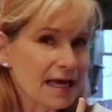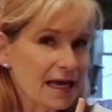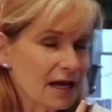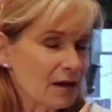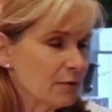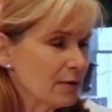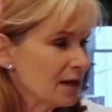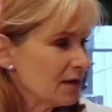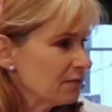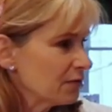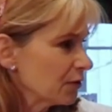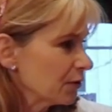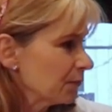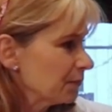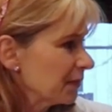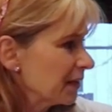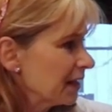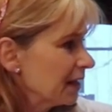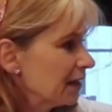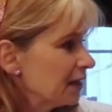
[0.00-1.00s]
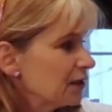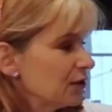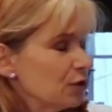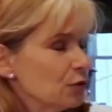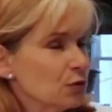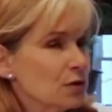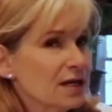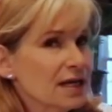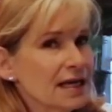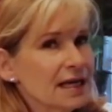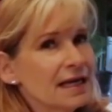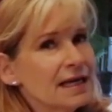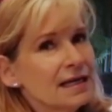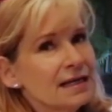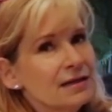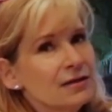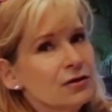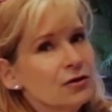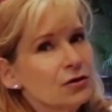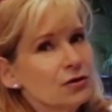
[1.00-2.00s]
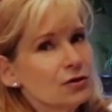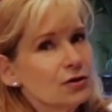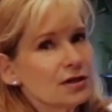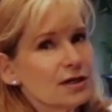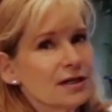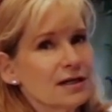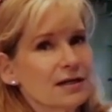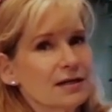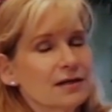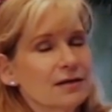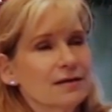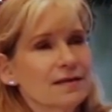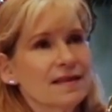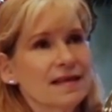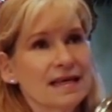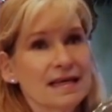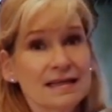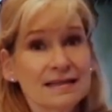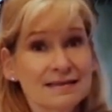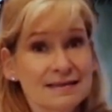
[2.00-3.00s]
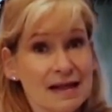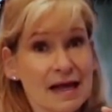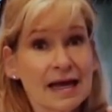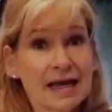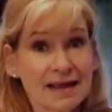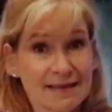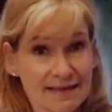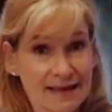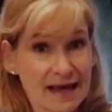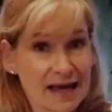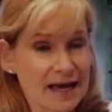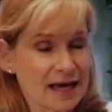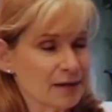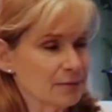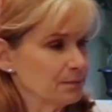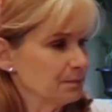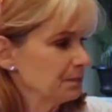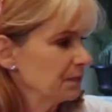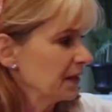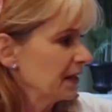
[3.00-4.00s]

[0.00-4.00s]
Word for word: However, you can cook things like that